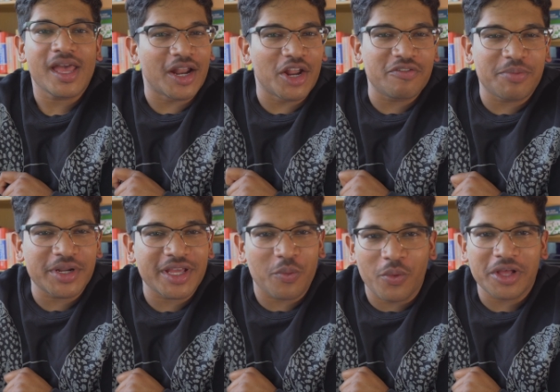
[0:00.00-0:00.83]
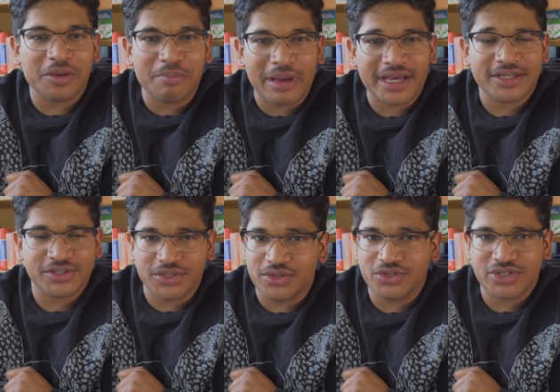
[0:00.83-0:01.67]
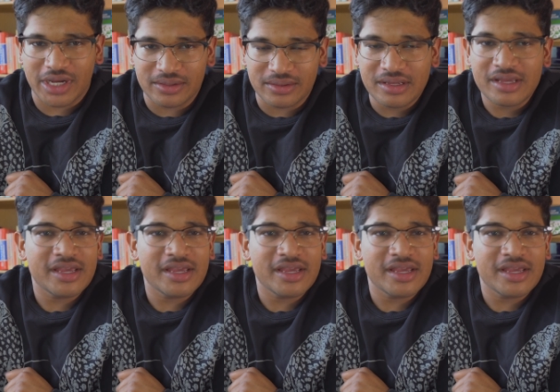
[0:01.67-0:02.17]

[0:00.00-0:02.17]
Hello everybody and welcome back to the channel.